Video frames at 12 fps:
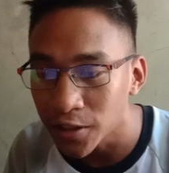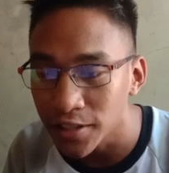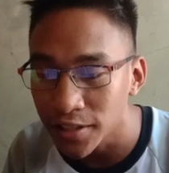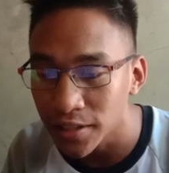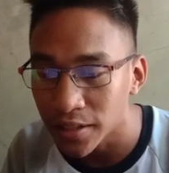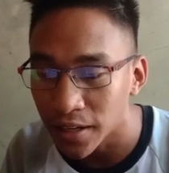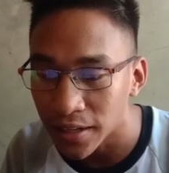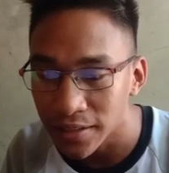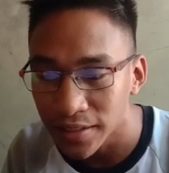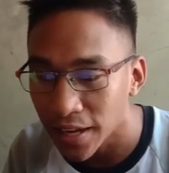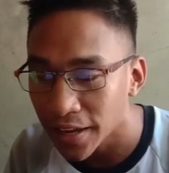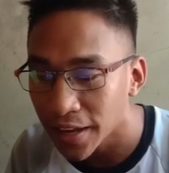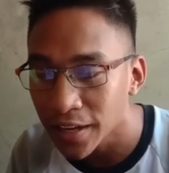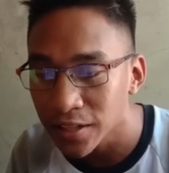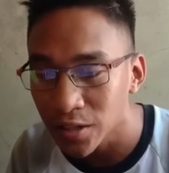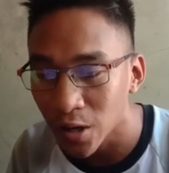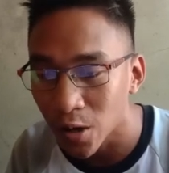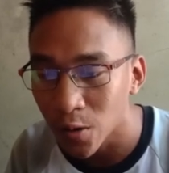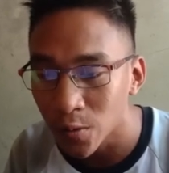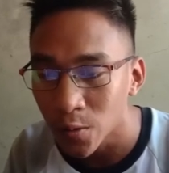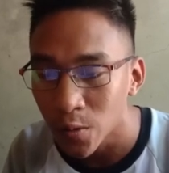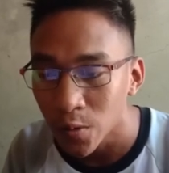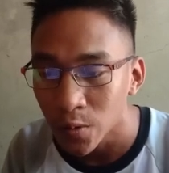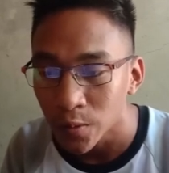errors saying.
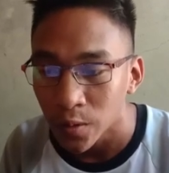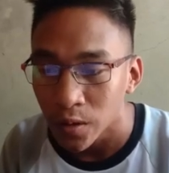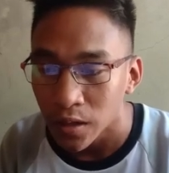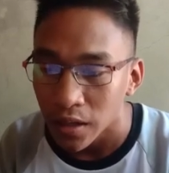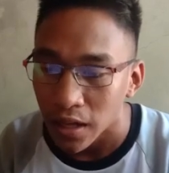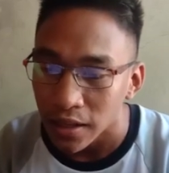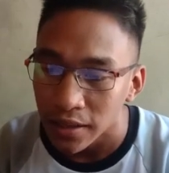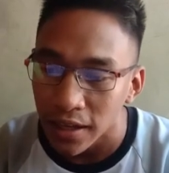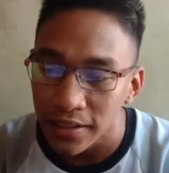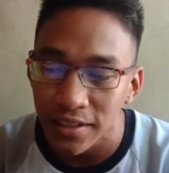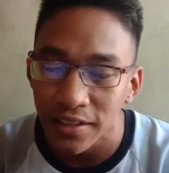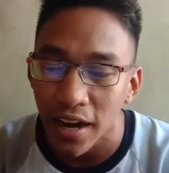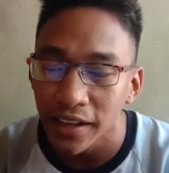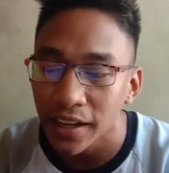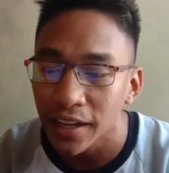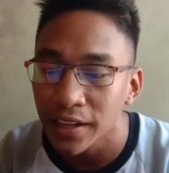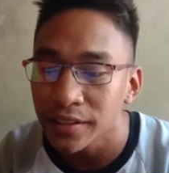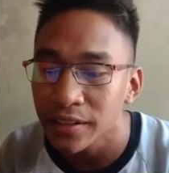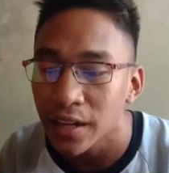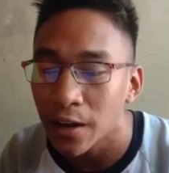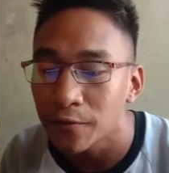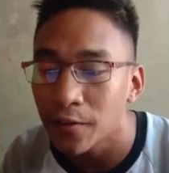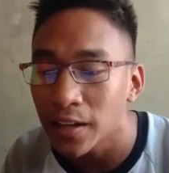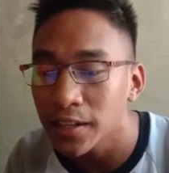So let's try
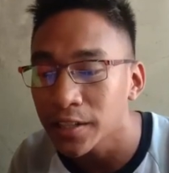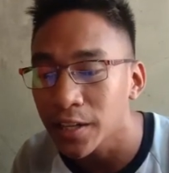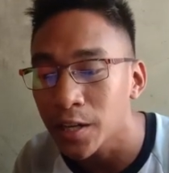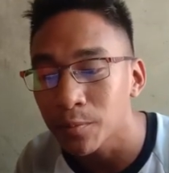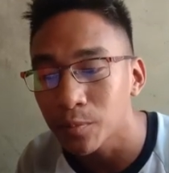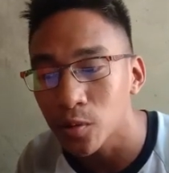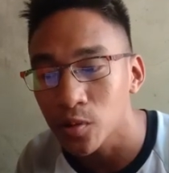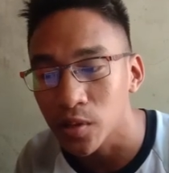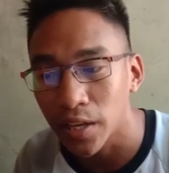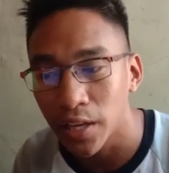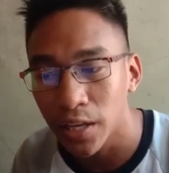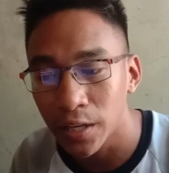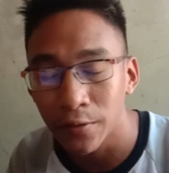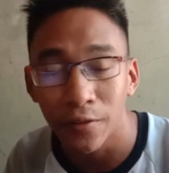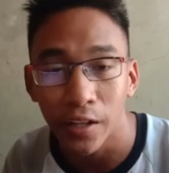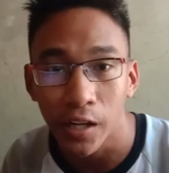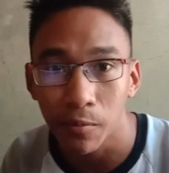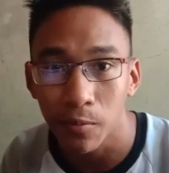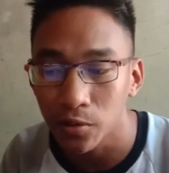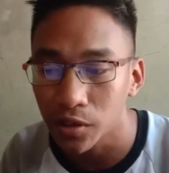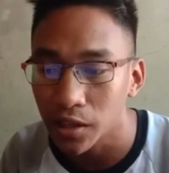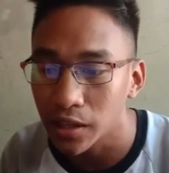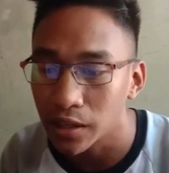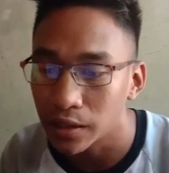again the valid inputs in
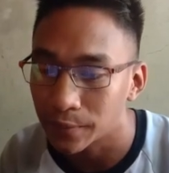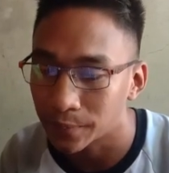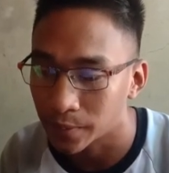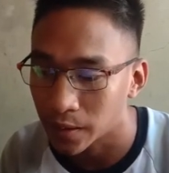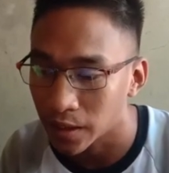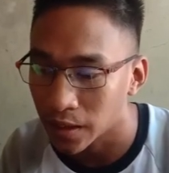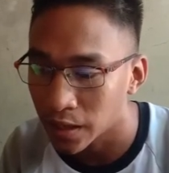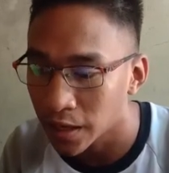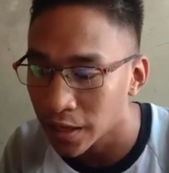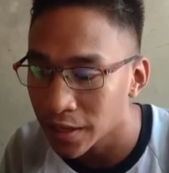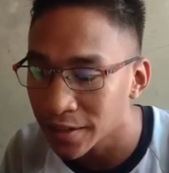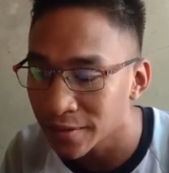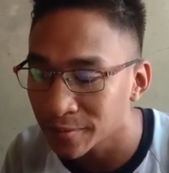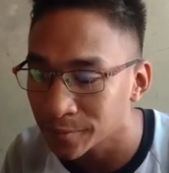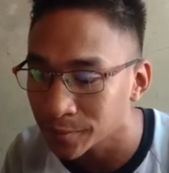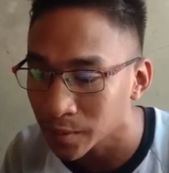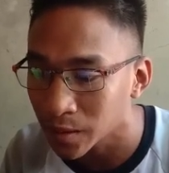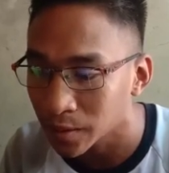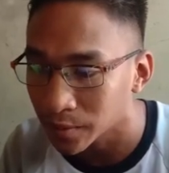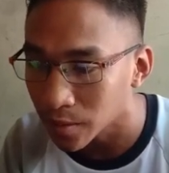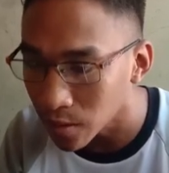variable 3 in